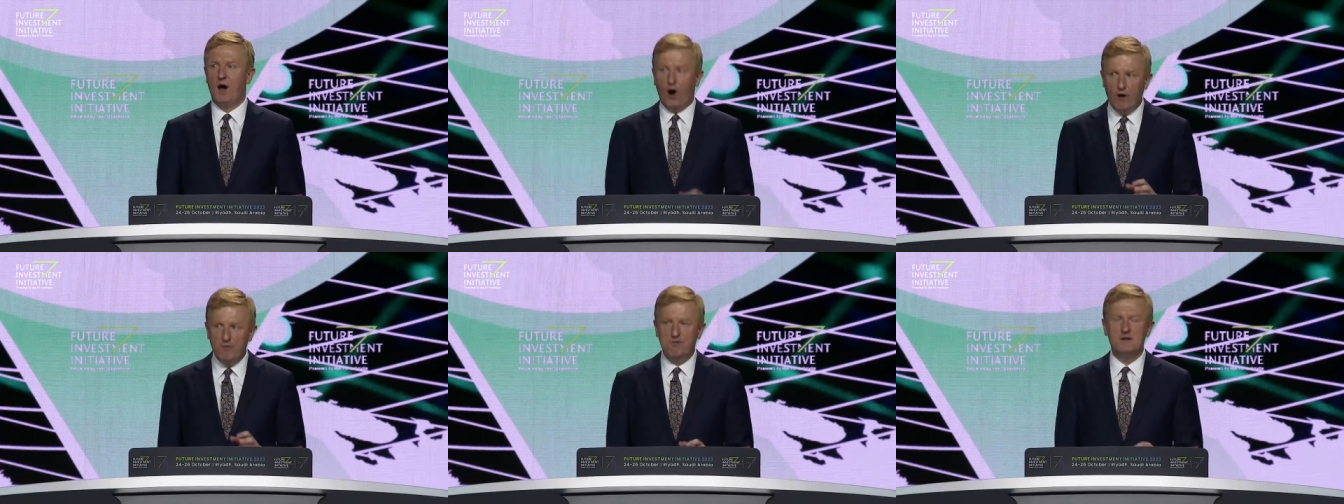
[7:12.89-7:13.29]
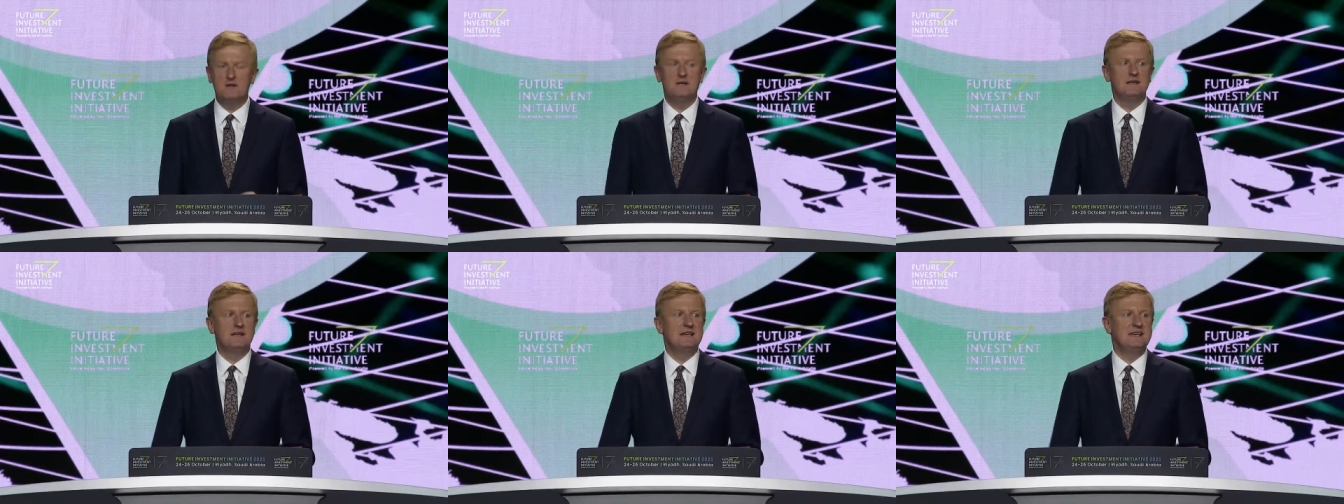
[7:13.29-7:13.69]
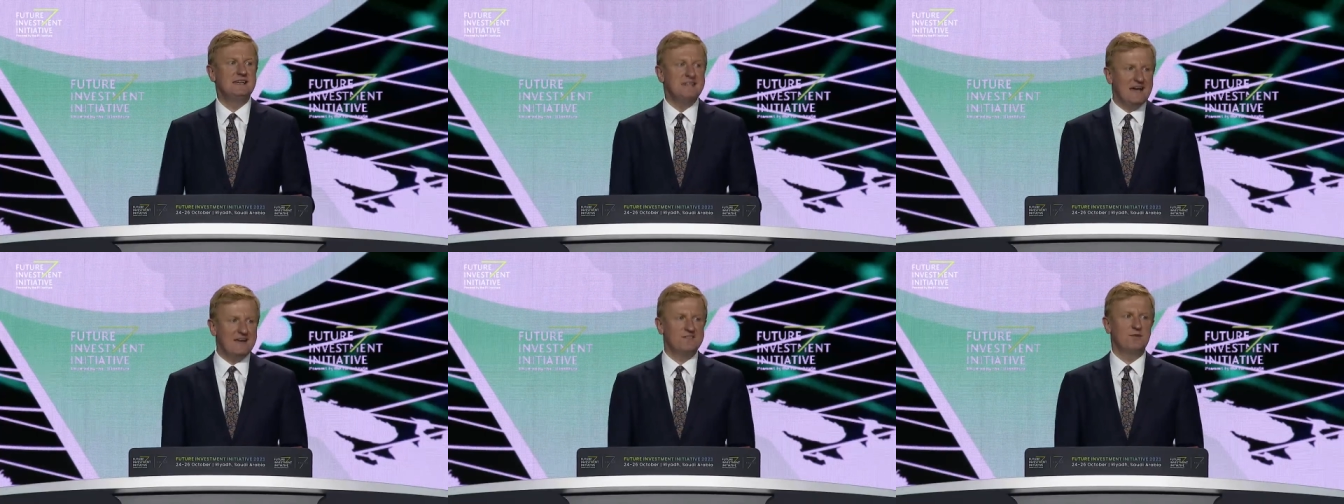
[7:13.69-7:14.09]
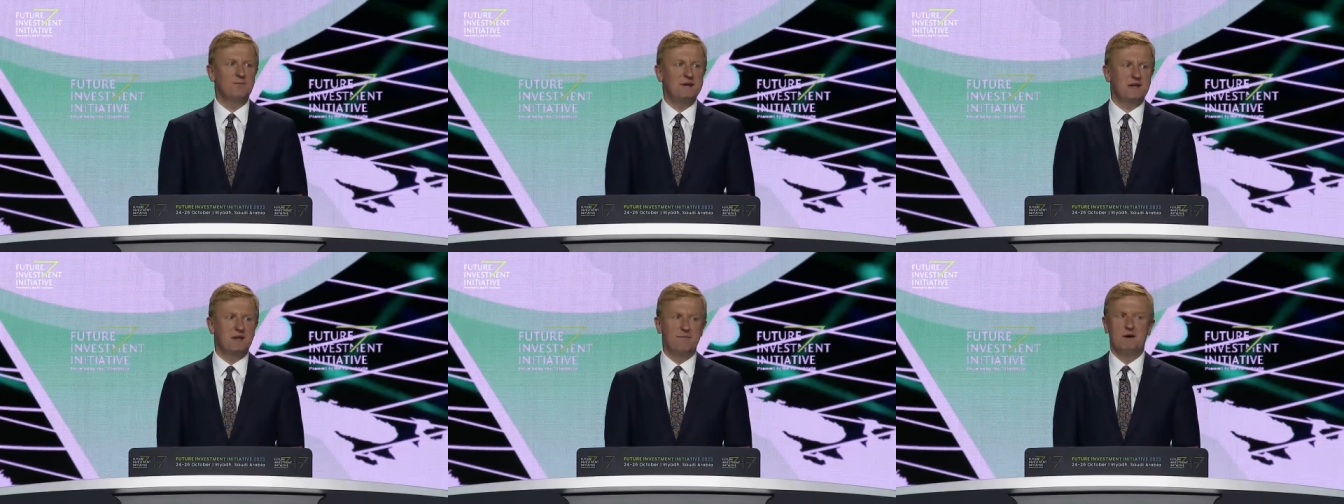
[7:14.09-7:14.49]
often yet to
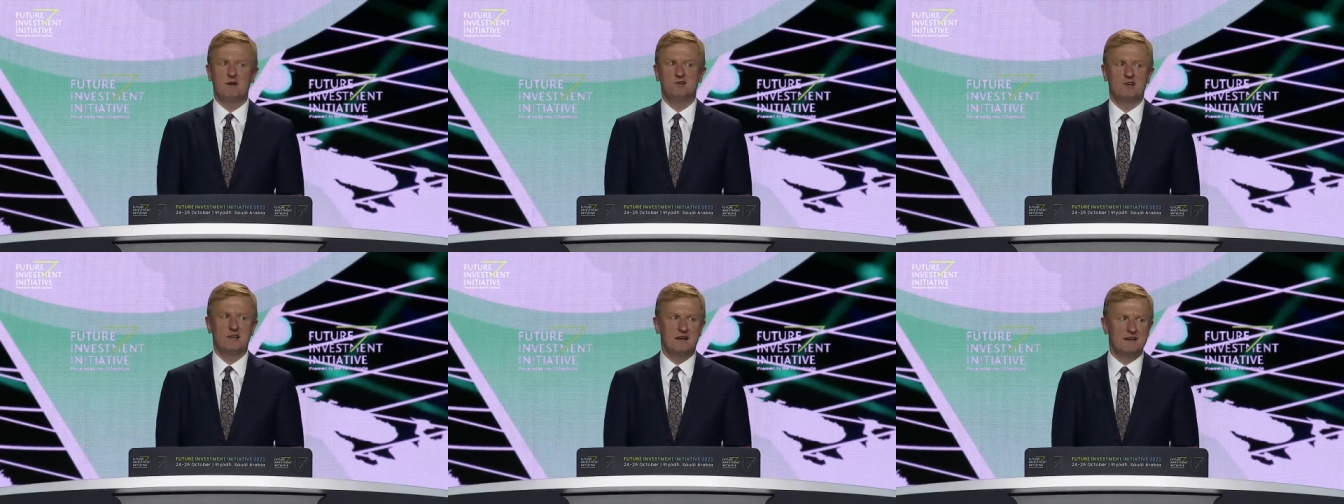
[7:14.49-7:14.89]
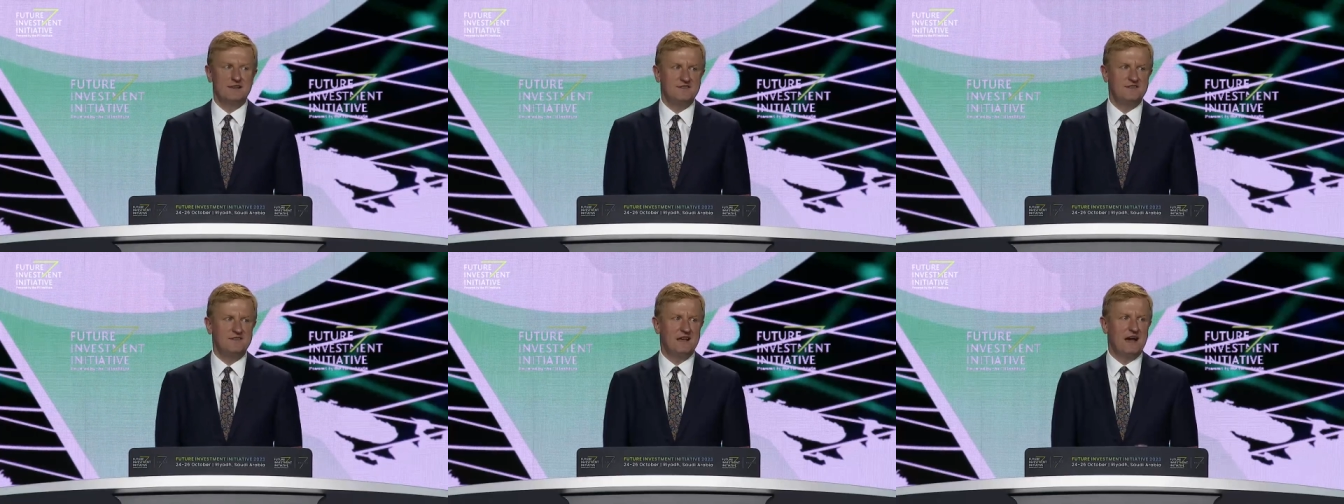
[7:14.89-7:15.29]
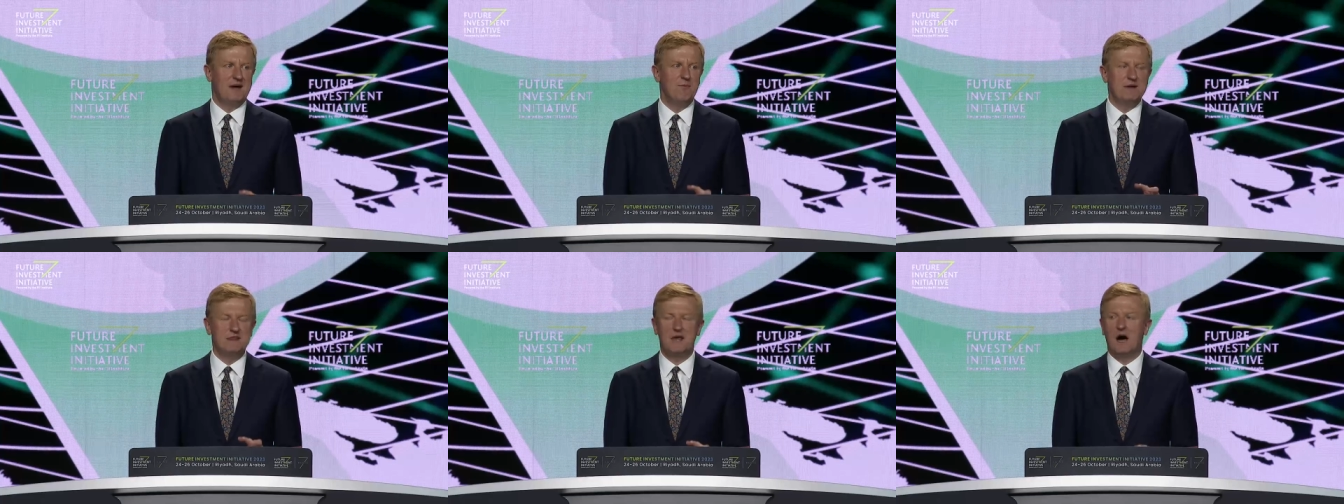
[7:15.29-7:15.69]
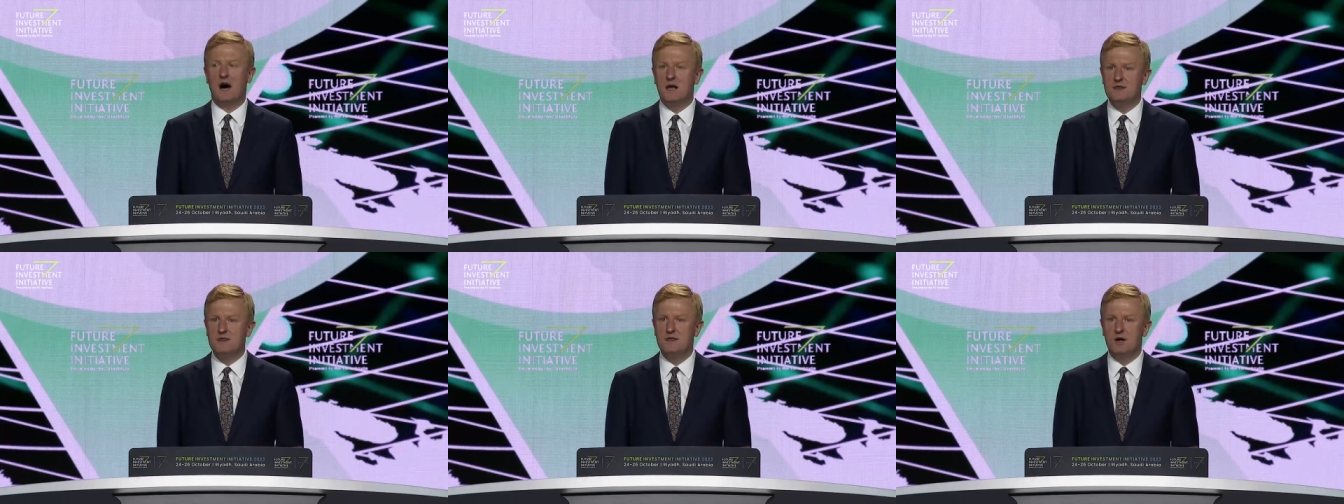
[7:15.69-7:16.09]
be commercialized and with
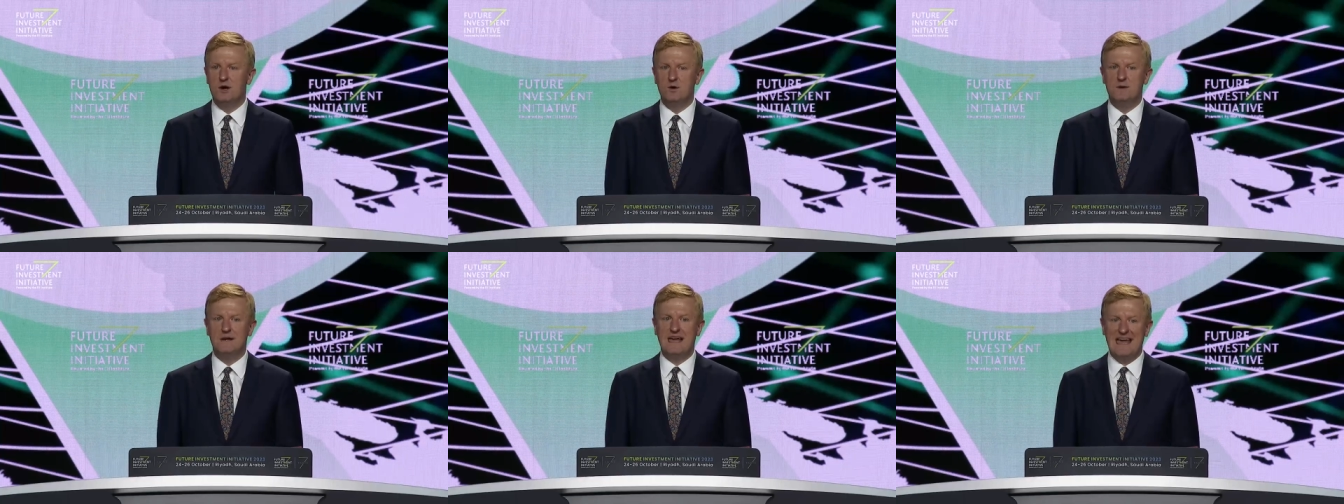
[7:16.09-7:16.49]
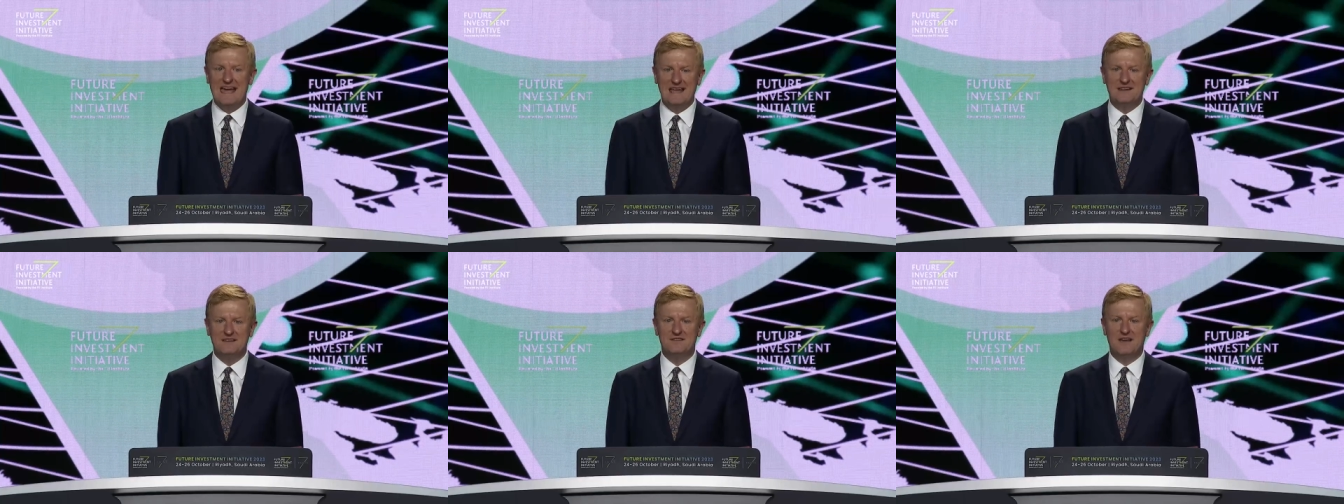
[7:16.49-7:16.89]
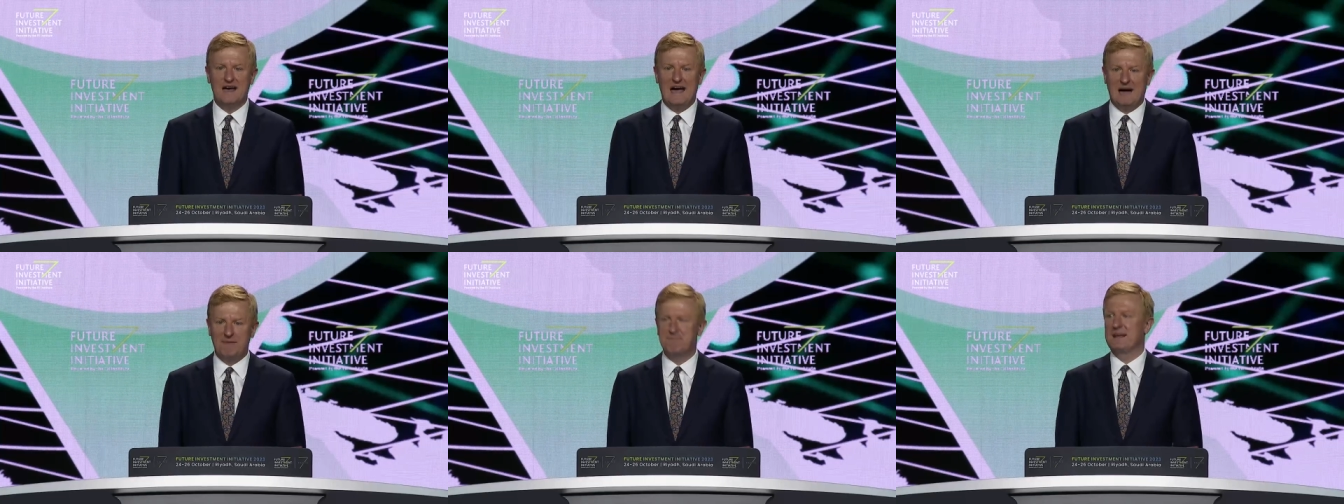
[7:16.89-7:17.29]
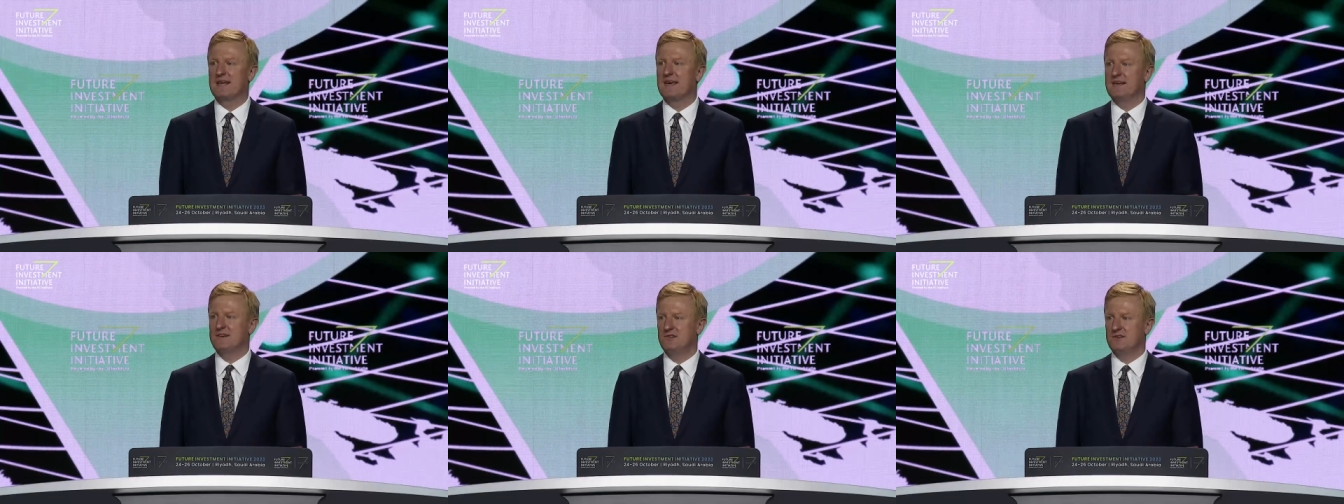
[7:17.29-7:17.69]
unknown end
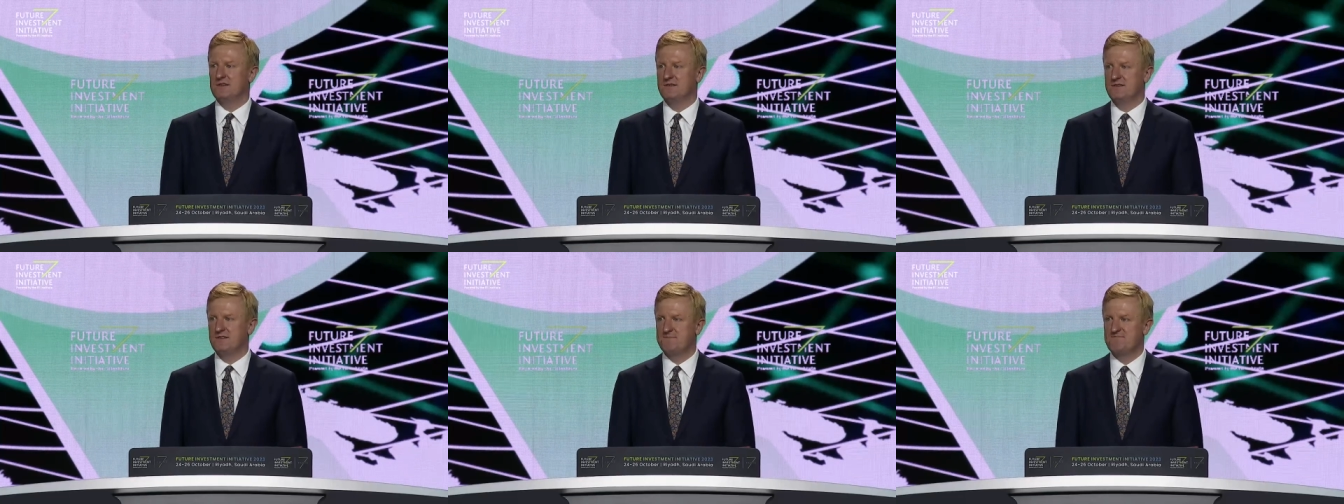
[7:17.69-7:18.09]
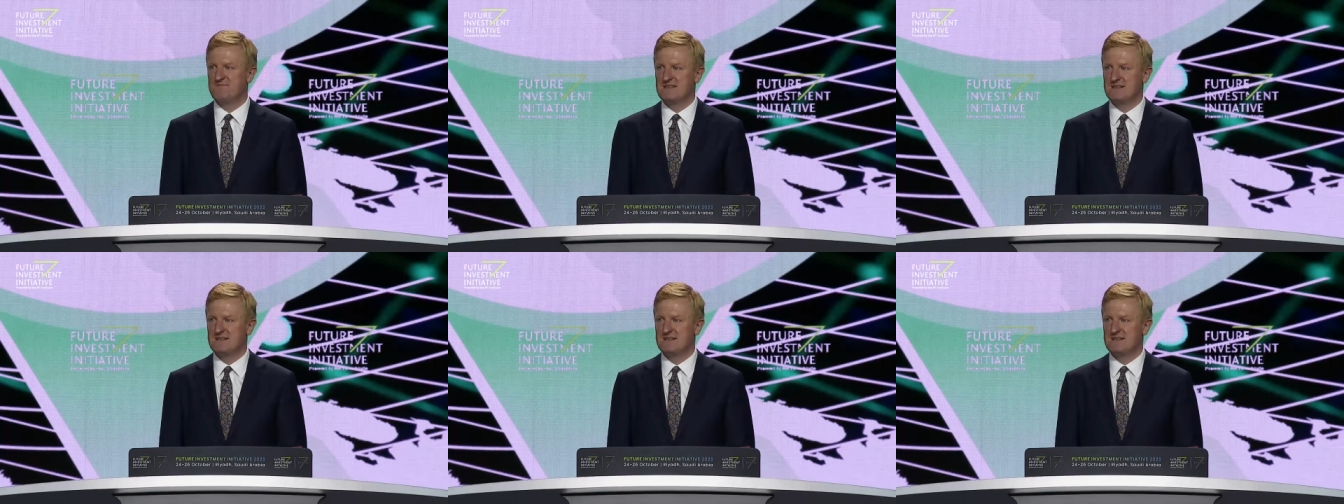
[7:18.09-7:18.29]
applications.